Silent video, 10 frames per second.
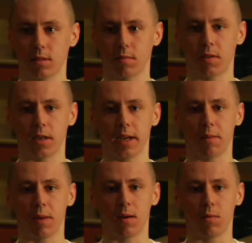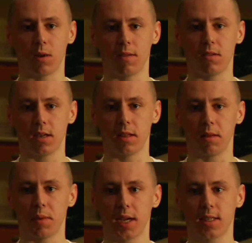forget about what I've done in the
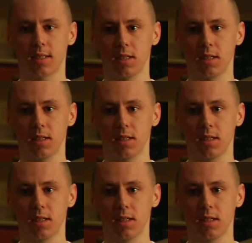past